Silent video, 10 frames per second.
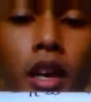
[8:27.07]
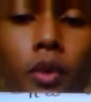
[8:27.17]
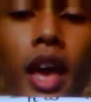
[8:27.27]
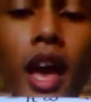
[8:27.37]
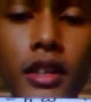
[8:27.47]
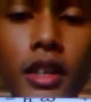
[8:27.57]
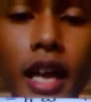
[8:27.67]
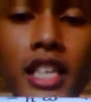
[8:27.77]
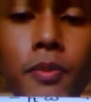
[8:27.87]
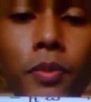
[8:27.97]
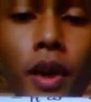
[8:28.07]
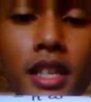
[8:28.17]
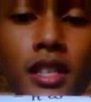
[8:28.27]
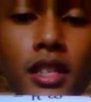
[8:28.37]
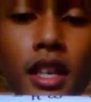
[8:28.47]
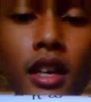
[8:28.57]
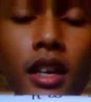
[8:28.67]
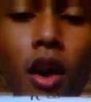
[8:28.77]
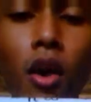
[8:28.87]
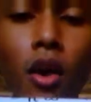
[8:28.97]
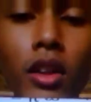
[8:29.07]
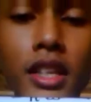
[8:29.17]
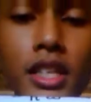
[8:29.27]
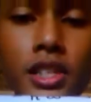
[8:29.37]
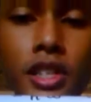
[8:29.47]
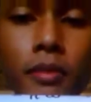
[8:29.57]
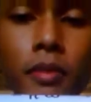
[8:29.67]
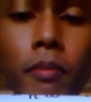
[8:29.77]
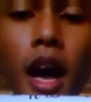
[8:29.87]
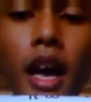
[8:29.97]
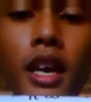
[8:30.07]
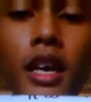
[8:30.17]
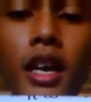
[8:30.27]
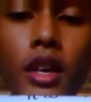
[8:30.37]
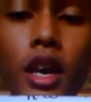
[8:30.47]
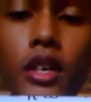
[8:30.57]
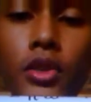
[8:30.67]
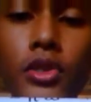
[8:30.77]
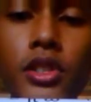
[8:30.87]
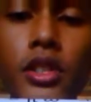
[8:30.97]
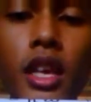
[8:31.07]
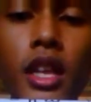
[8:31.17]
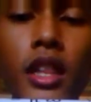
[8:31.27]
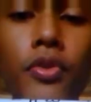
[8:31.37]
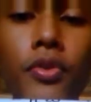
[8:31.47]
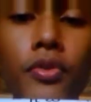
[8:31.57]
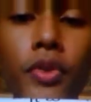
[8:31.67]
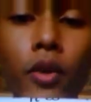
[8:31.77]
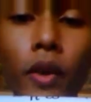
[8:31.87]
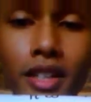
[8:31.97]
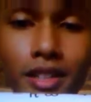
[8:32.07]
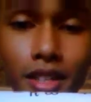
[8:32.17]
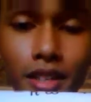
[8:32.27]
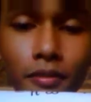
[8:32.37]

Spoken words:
we have expressed all these terms by use the frequency.